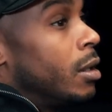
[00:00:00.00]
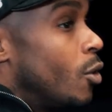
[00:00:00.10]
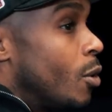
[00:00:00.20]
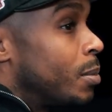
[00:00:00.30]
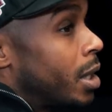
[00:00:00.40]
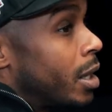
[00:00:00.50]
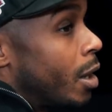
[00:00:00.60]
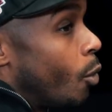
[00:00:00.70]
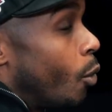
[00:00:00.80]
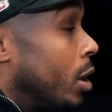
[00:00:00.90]
You know what I'm saying?
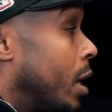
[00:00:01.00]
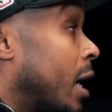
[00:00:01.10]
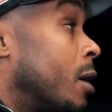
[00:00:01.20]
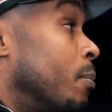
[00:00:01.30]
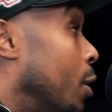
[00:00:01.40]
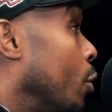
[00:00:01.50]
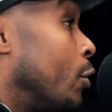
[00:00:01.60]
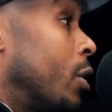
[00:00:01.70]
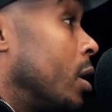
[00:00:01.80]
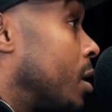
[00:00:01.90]
That one that
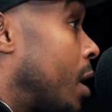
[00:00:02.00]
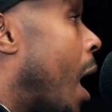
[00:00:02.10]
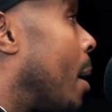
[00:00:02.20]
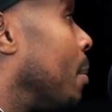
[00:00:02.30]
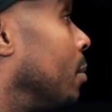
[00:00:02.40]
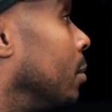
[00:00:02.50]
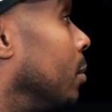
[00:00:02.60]
computer can stop.